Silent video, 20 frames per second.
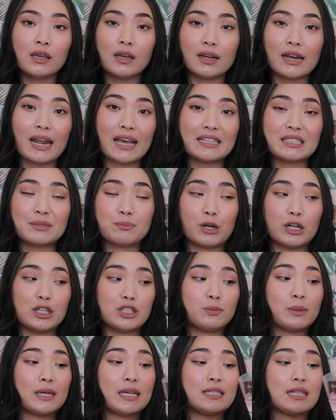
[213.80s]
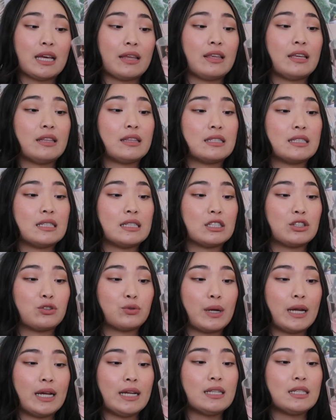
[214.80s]
a nice brunch place, I think this is
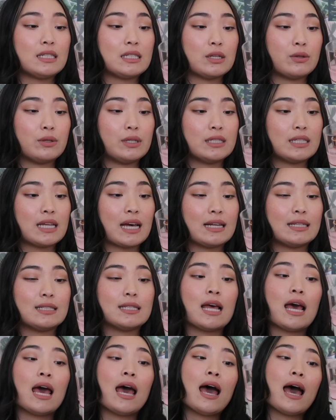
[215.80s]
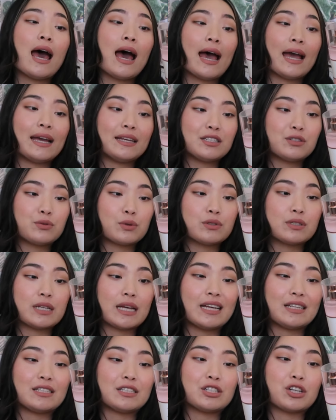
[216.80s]
great. So this has iced
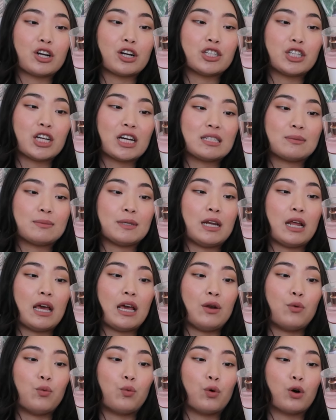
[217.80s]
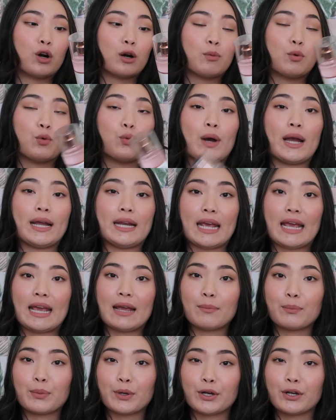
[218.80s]
rosé, star jasmine, and warm white
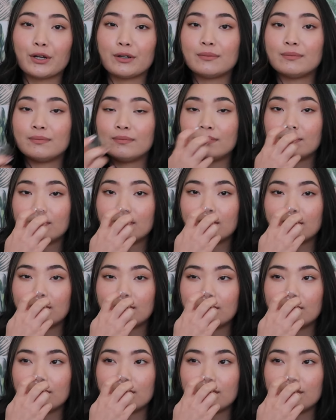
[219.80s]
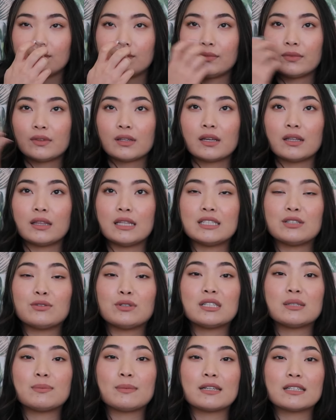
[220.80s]
amber. This
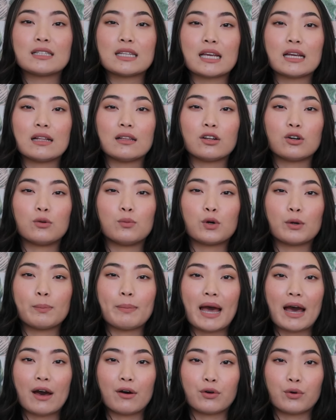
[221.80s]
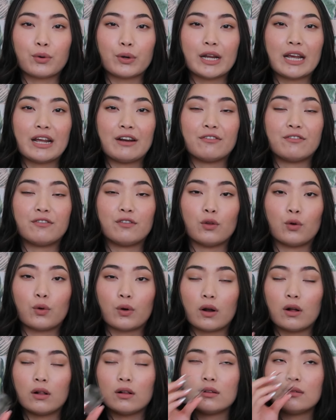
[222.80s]
one smells like a little more powdery and
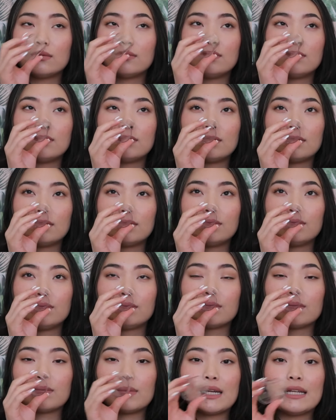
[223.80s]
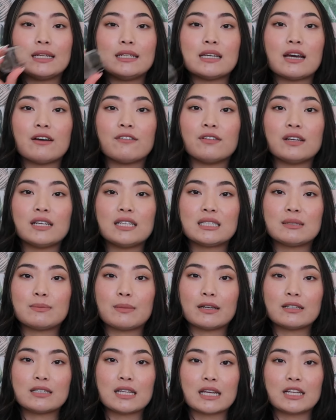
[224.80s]
floral, but it definitely
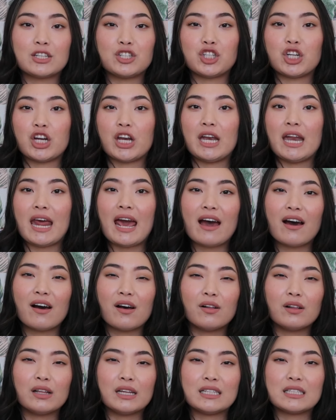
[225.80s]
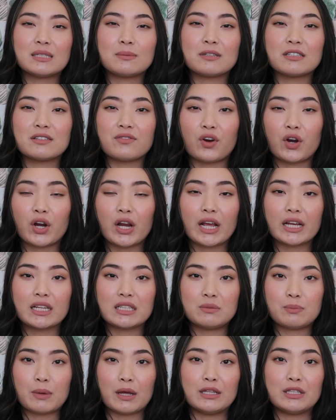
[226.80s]
smells like Chanel. It smells very
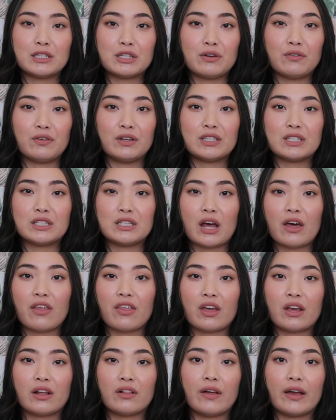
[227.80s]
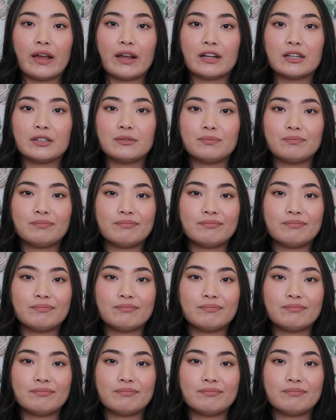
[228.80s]
expensive. It's nothing like